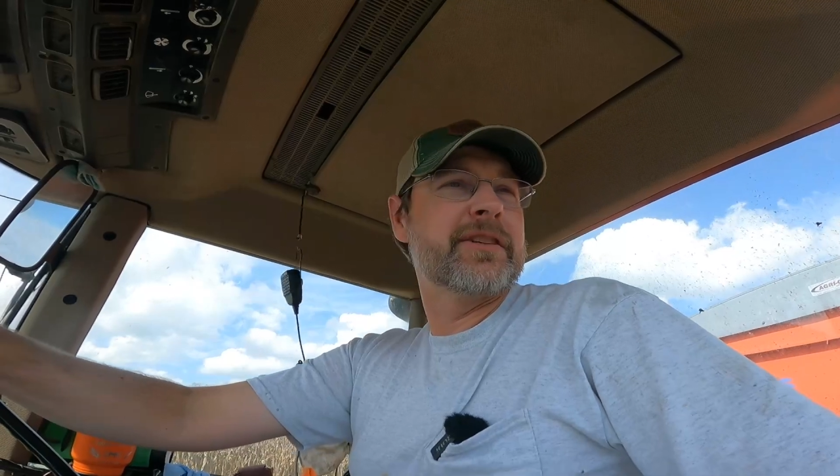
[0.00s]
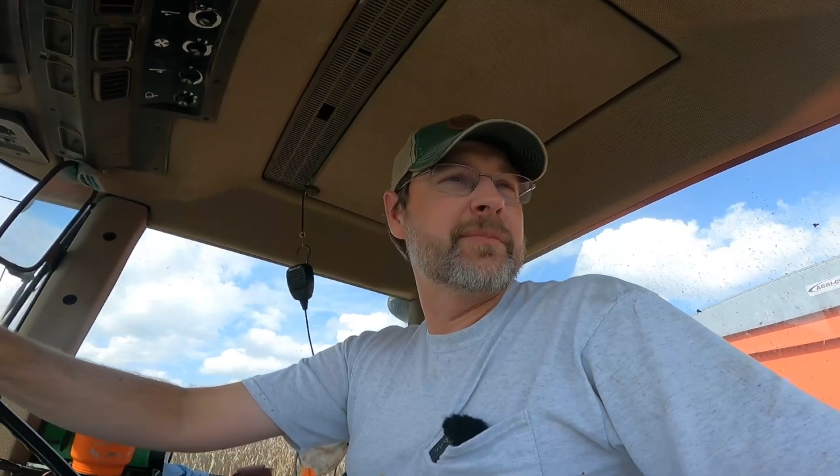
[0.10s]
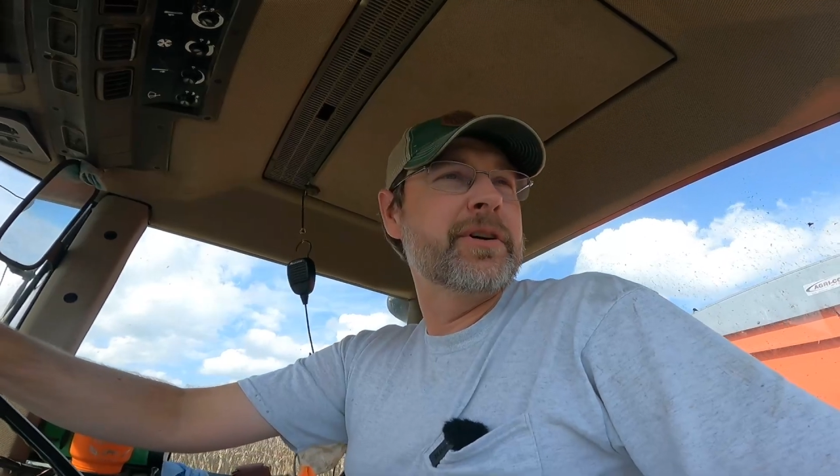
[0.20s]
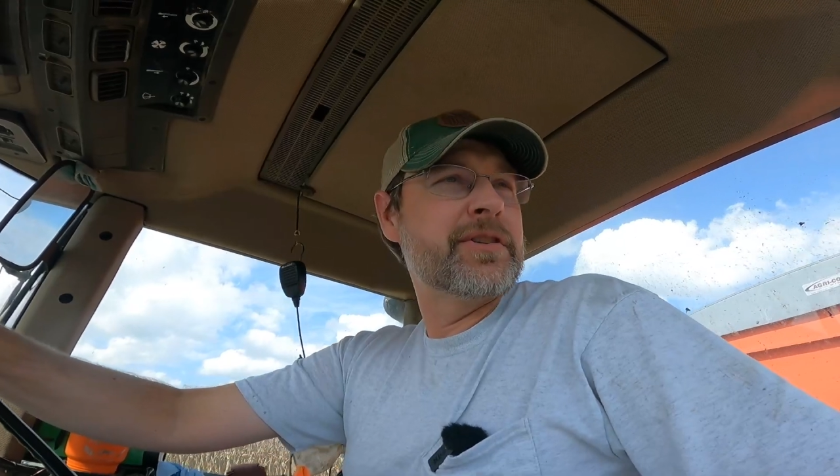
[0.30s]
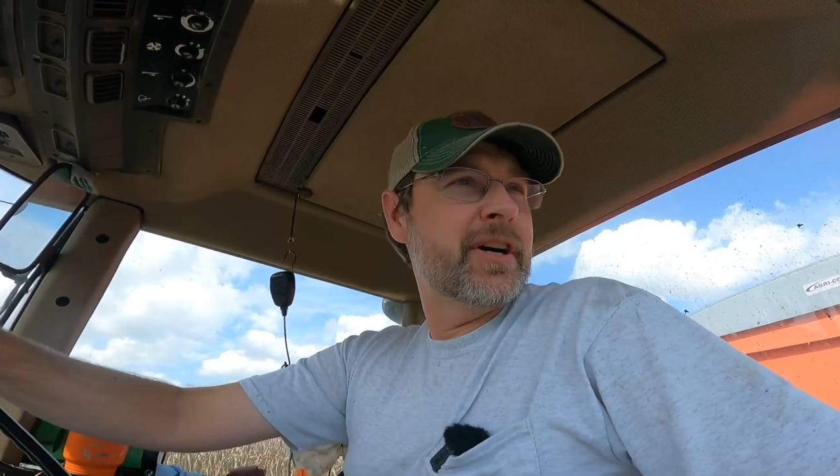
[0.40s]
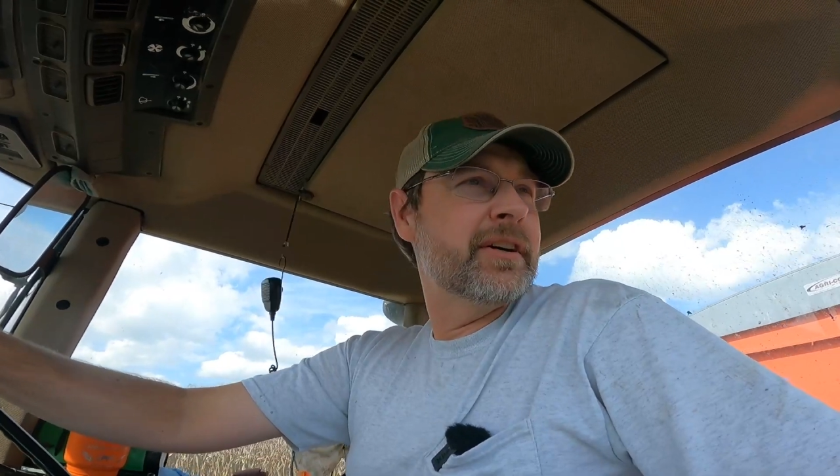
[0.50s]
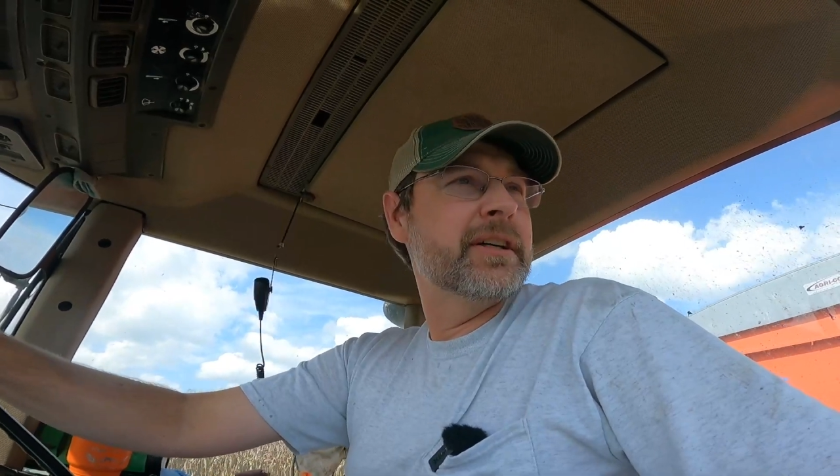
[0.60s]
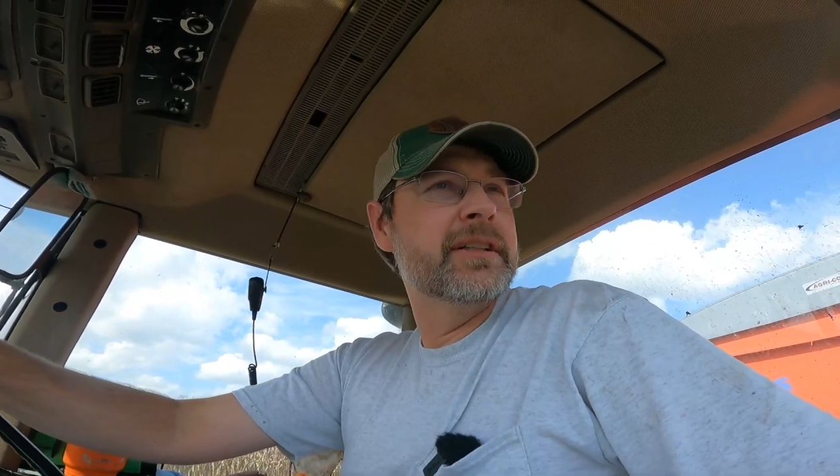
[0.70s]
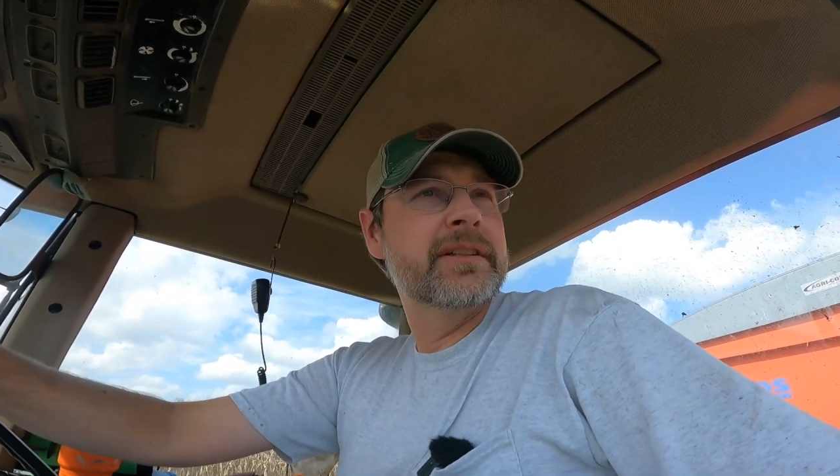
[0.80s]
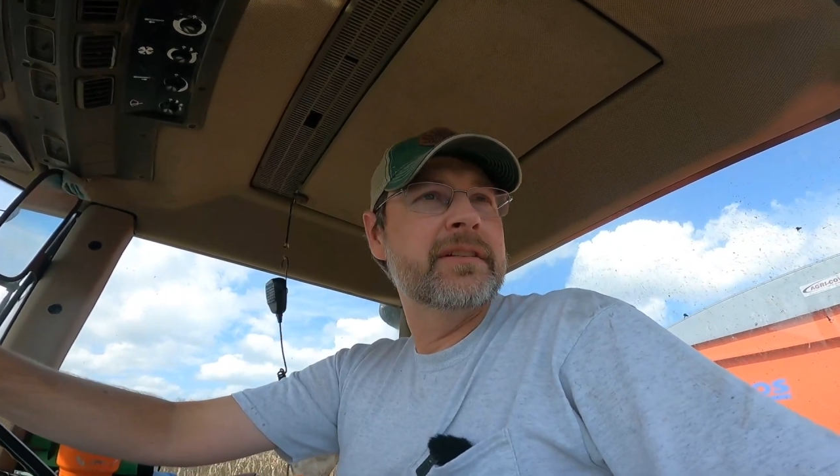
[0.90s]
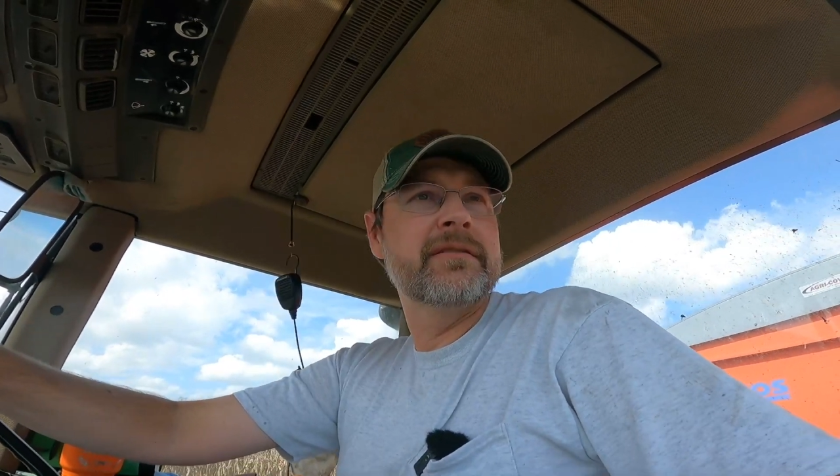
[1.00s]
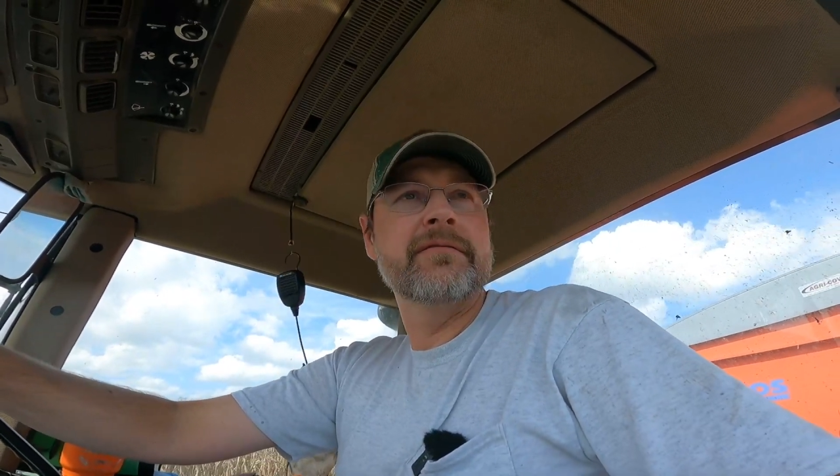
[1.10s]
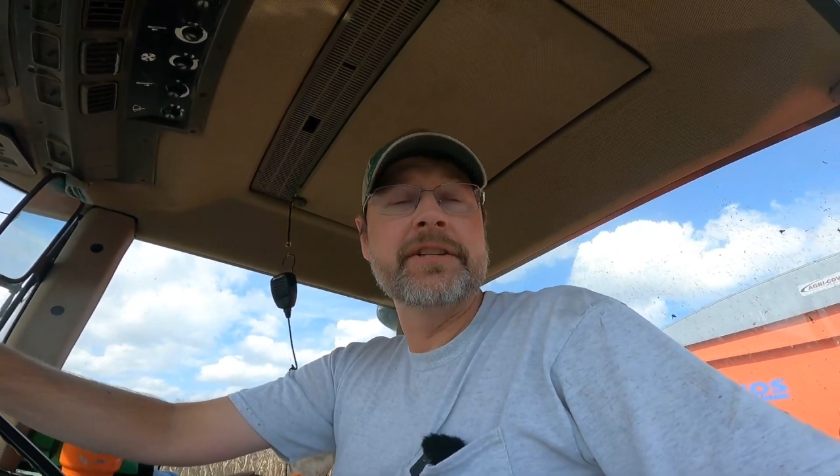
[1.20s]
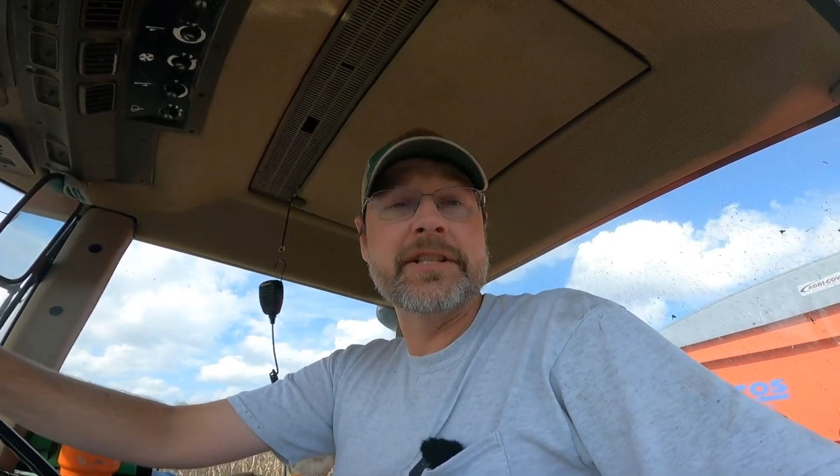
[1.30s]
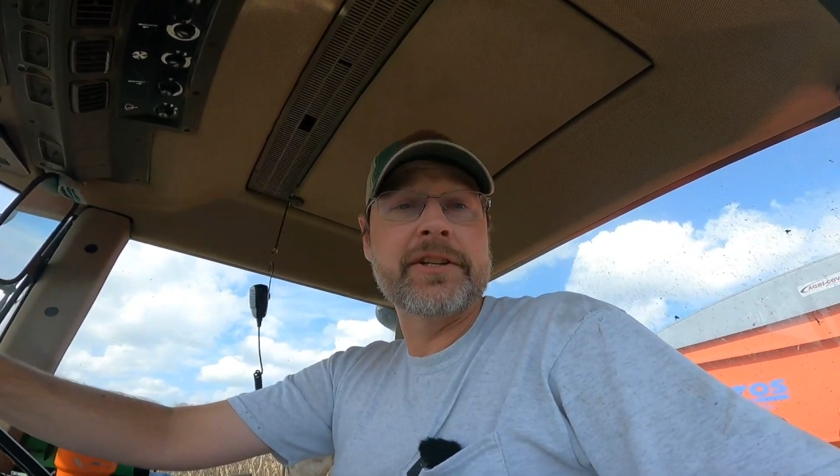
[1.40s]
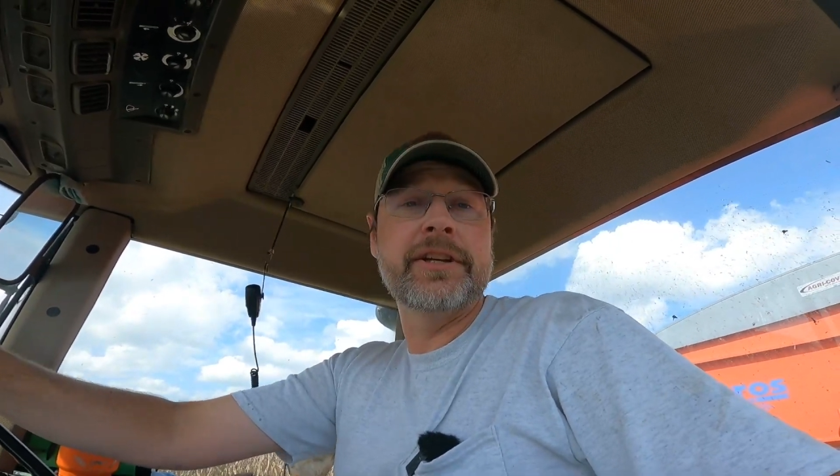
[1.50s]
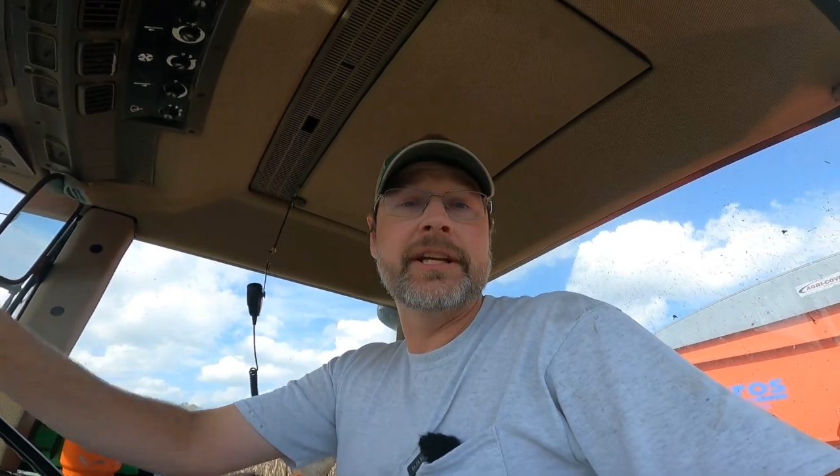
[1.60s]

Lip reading: on the bush hog, which is good.